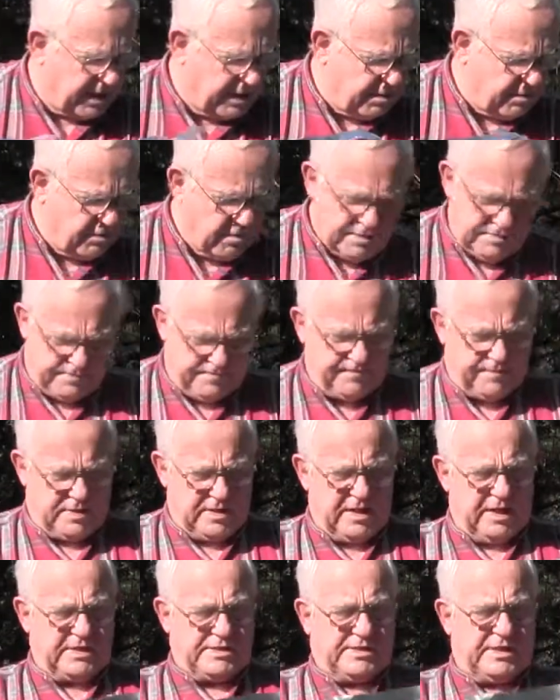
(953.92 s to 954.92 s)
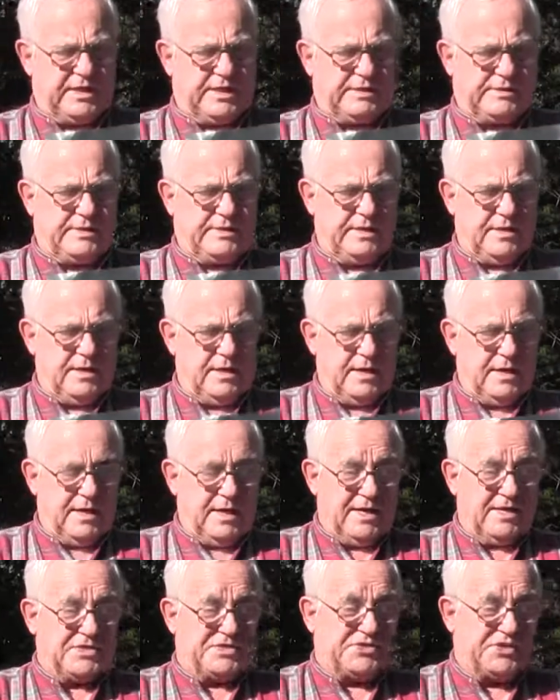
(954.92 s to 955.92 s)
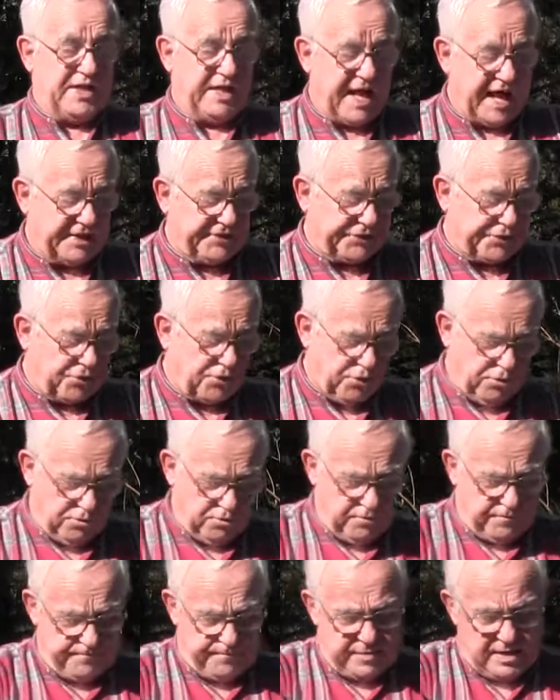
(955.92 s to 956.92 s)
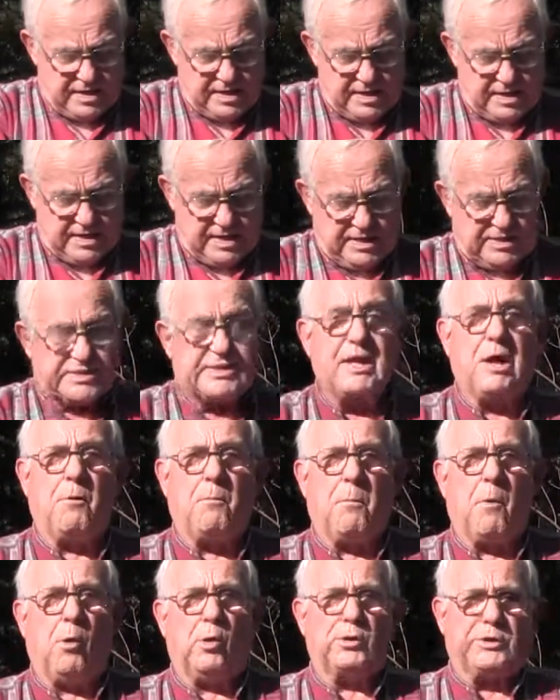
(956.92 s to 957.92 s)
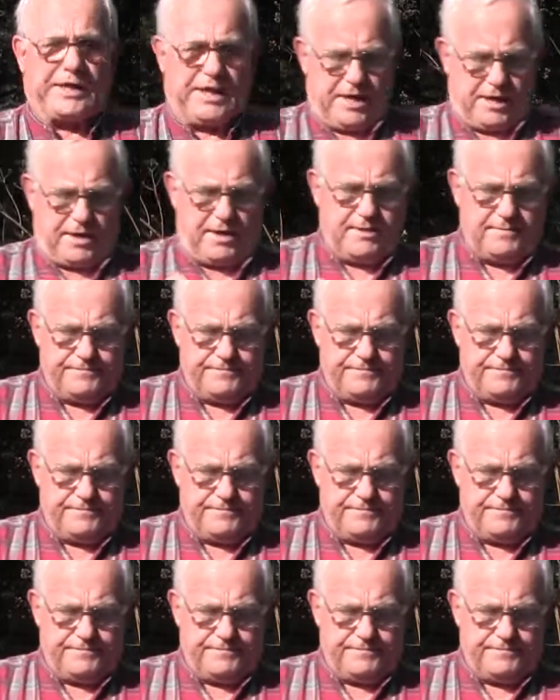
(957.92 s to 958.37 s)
go. This is cilantro, slow bolting.